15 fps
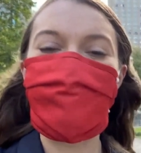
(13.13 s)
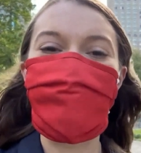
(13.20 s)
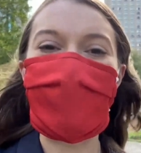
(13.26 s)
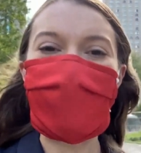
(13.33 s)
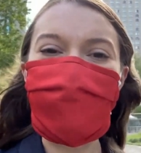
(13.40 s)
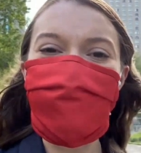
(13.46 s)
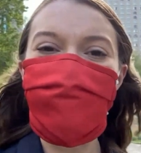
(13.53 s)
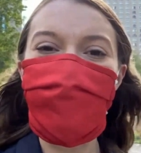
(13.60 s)

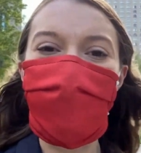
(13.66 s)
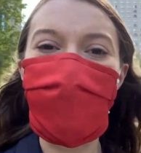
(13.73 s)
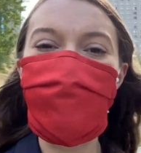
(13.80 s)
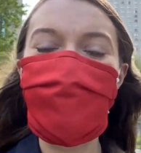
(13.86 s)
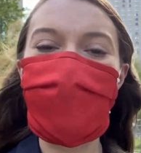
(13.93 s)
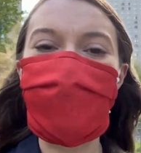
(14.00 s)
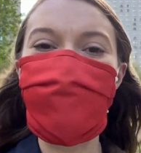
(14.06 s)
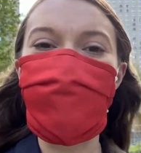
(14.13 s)
mass
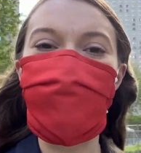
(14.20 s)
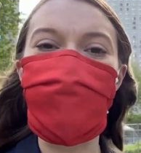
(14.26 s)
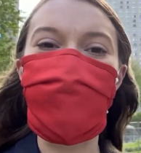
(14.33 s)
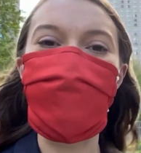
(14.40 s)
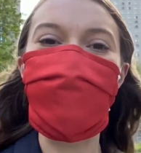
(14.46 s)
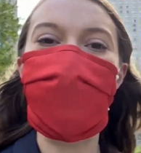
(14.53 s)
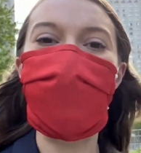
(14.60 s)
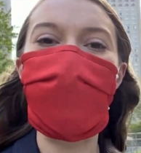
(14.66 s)

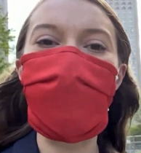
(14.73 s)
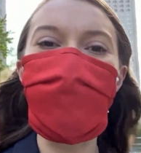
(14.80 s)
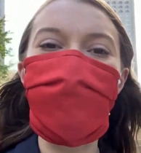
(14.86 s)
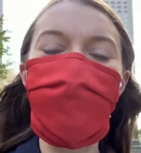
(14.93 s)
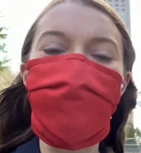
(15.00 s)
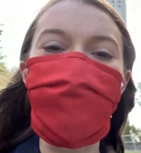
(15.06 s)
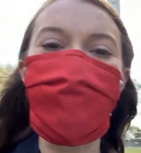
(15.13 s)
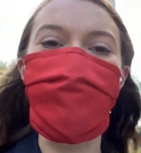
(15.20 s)
protesters
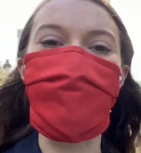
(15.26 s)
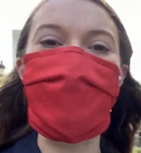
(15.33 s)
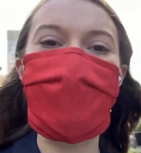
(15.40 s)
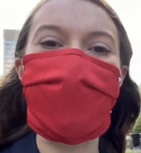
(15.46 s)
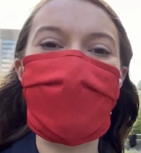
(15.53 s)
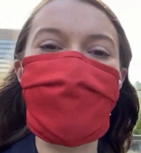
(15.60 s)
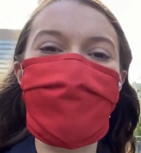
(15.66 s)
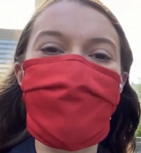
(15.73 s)
toppled,
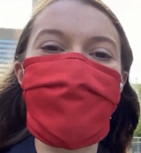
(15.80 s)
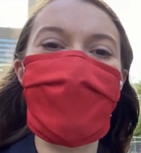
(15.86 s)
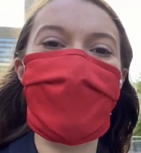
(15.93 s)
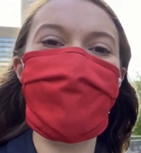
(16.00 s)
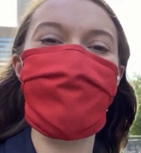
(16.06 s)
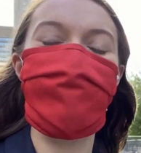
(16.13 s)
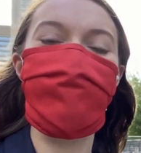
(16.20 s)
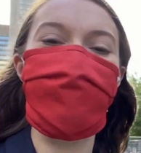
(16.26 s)
beheaded,
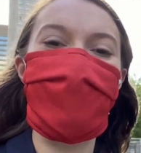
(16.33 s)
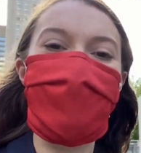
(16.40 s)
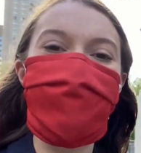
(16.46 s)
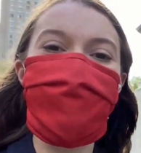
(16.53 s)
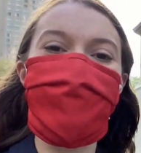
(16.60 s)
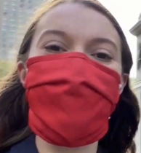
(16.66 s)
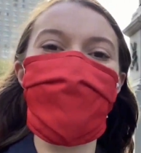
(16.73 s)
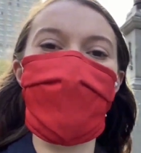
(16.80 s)
and
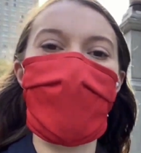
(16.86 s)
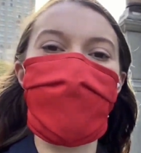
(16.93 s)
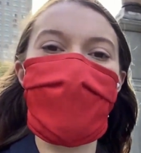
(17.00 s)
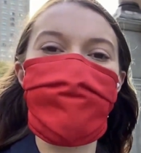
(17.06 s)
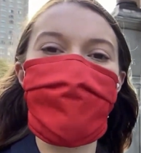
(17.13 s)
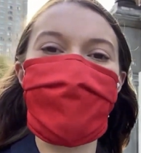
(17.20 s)
defaced the John A.